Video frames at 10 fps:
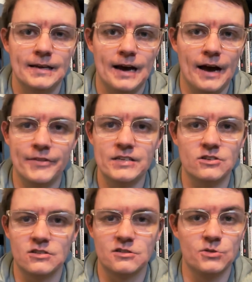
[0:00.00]
And these are
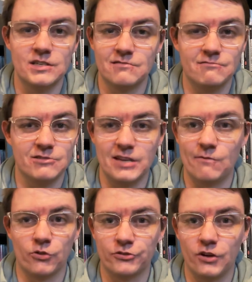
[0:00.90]
just doing
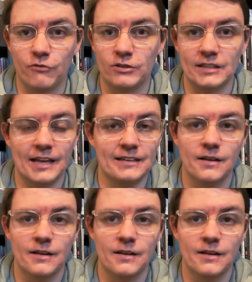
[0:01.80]
general stuff, really, like